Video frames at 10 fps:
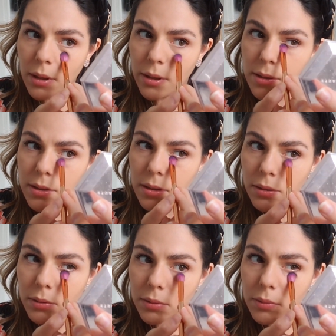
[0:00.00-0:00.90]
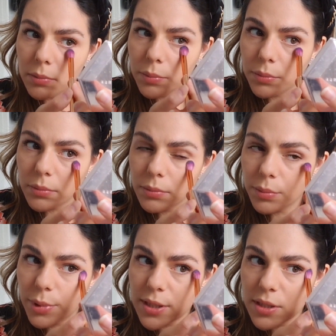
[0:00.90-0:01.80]
Still
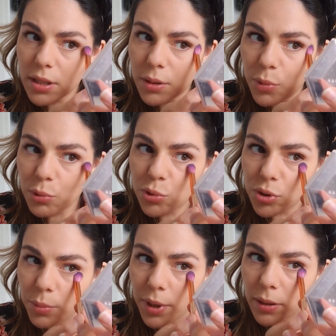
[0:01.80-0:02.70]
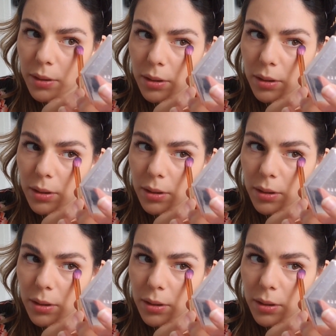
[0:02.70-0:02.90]
pressing motion, but